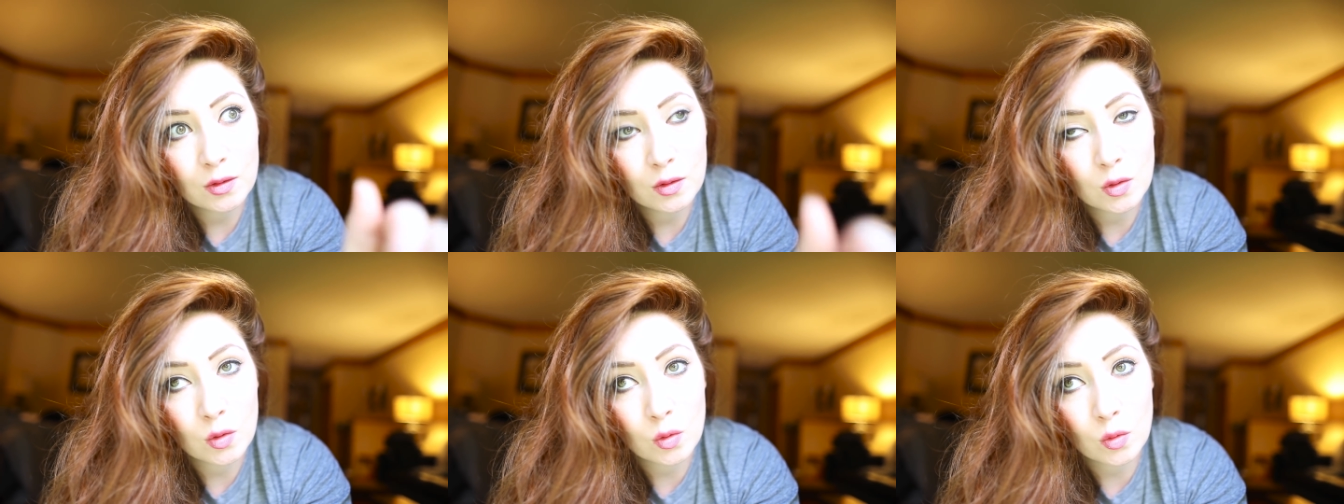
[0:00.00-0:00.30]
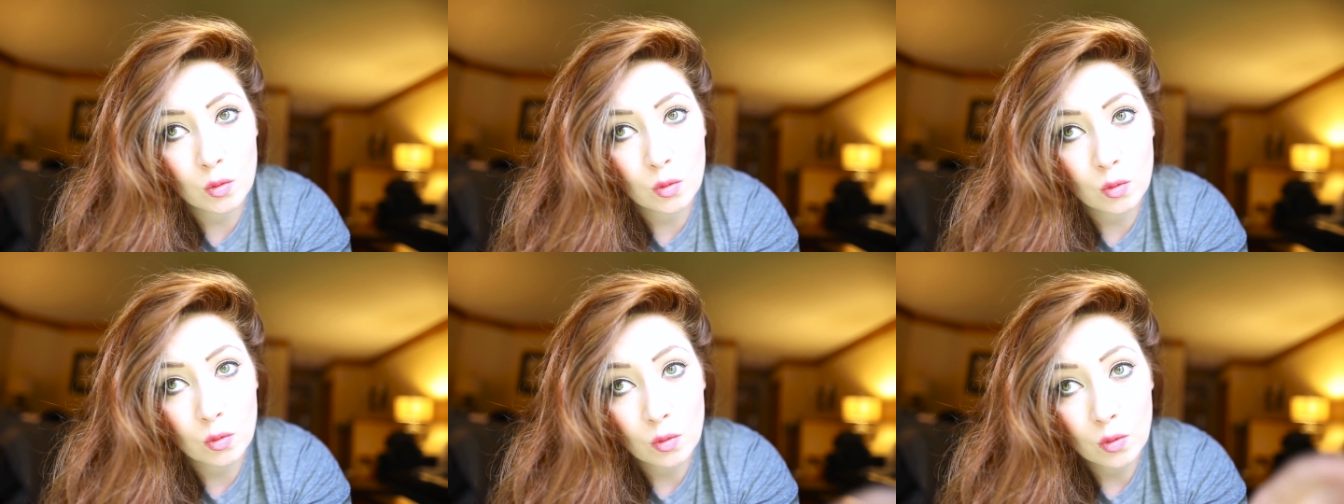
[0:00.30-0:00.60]

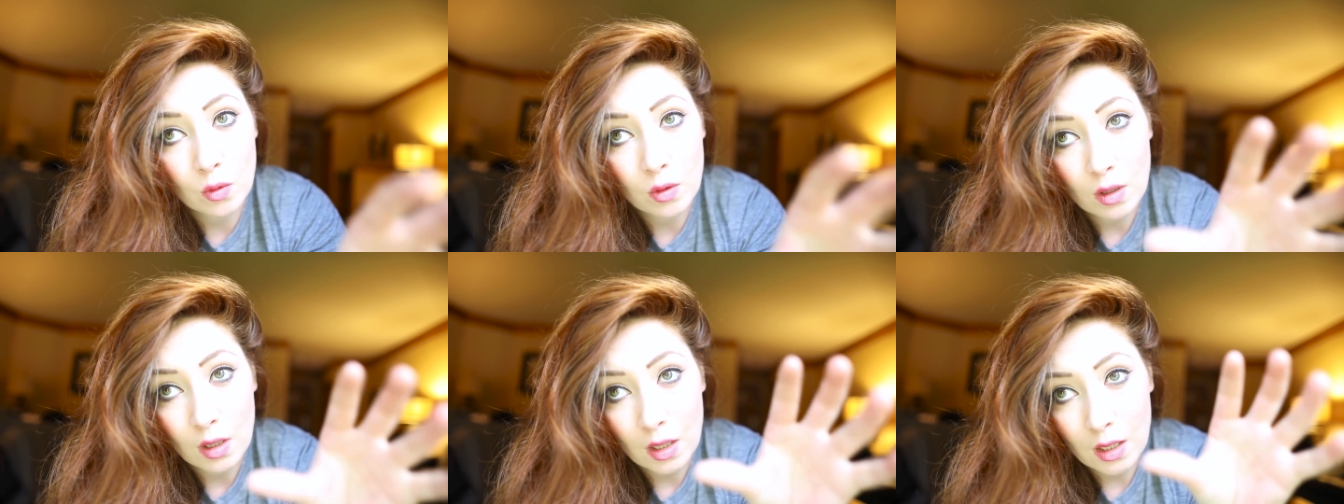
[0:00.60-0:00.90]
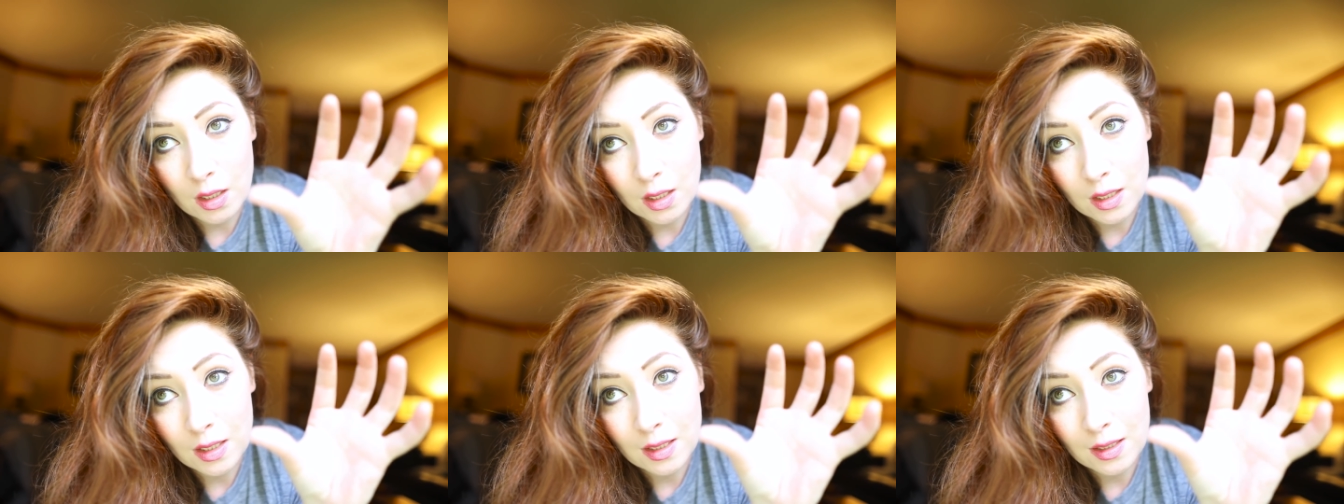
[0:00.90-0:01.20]
to
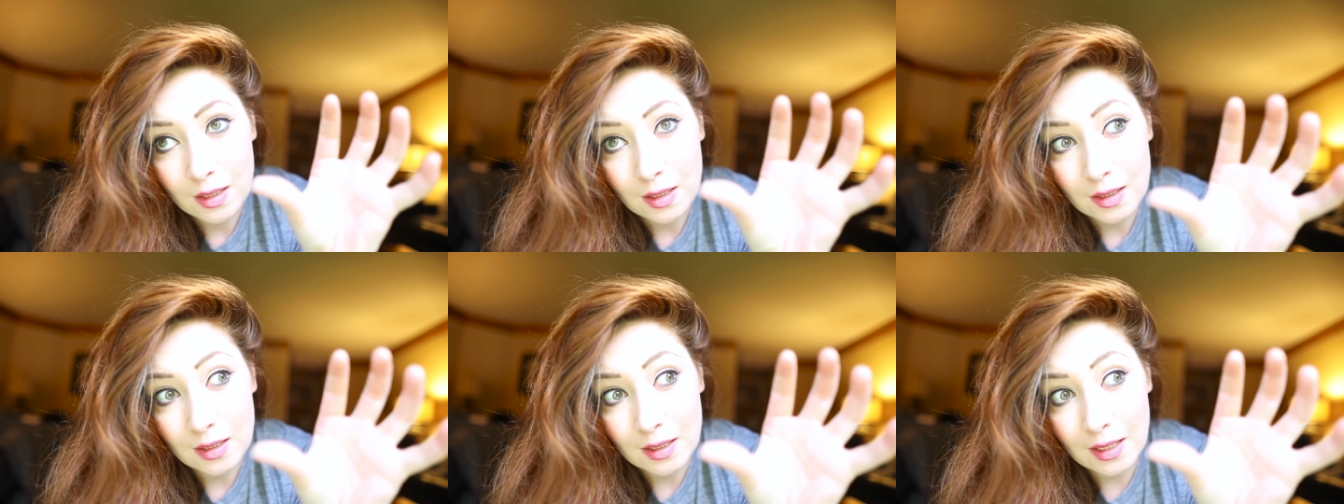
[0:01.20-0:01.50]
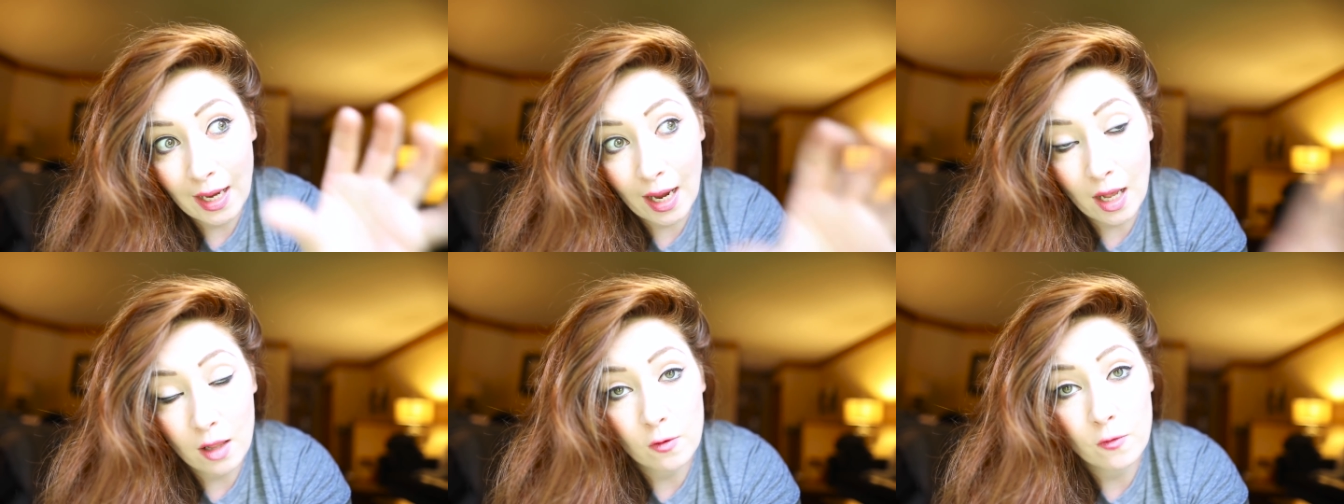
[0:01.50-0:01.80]

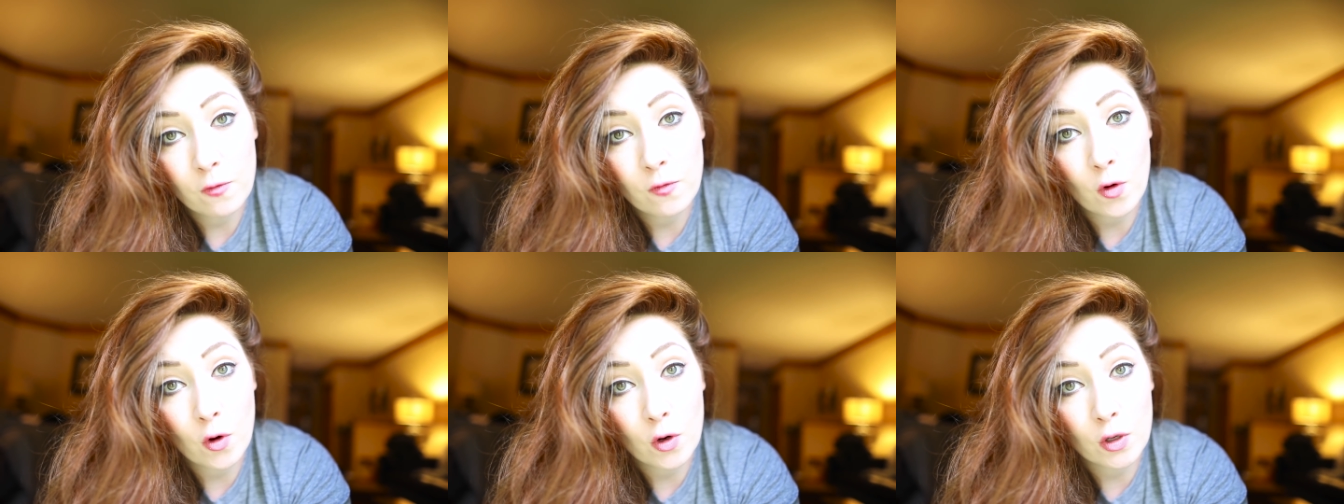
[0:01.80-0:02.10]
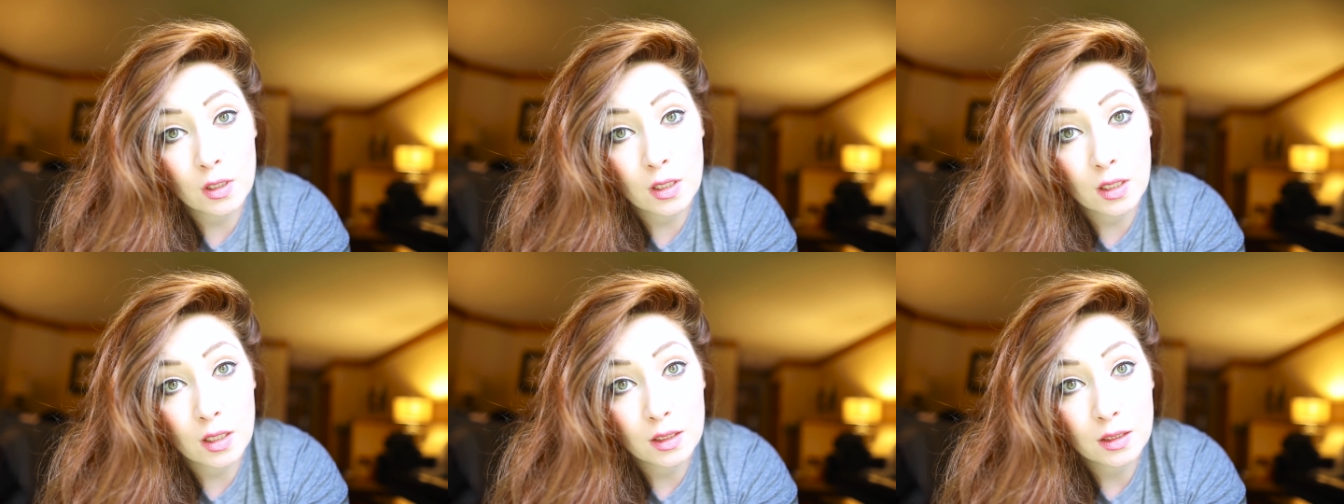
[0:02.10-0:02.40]

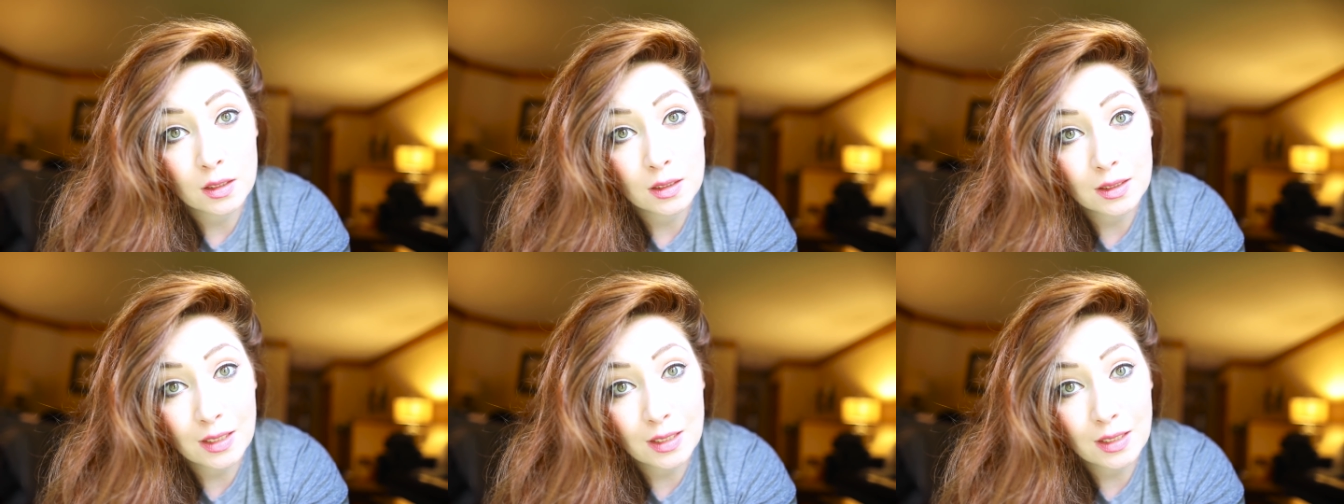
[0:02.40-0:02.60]
California